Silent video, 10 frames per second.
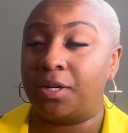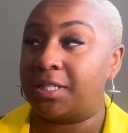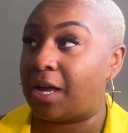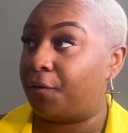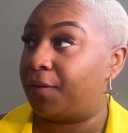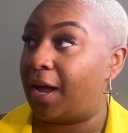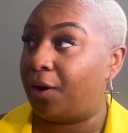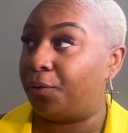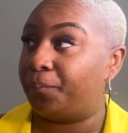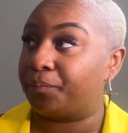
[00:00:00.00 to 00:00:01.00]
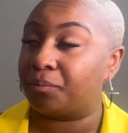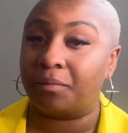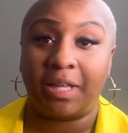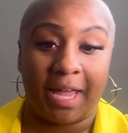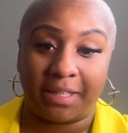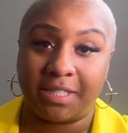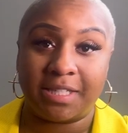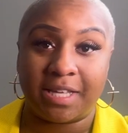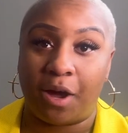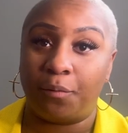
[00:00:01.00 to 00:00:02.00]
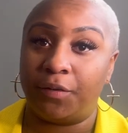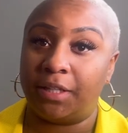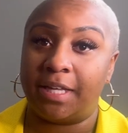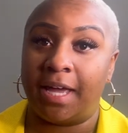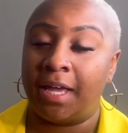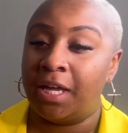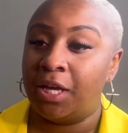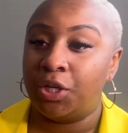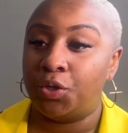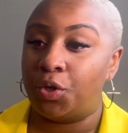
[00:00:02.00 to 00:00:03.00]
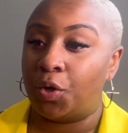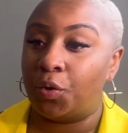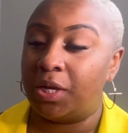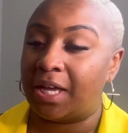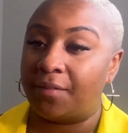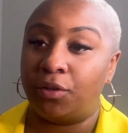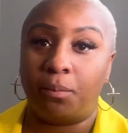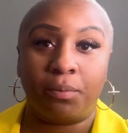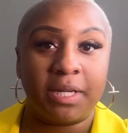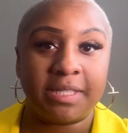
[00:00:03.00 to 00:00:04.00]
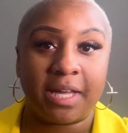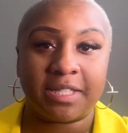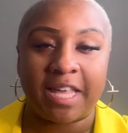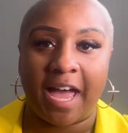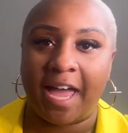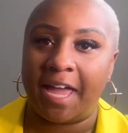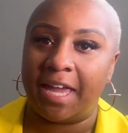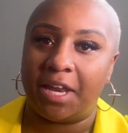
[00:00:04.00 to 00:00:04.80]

this outfit out. Like, this is an outfit that, you know, it can have a little breeze outside.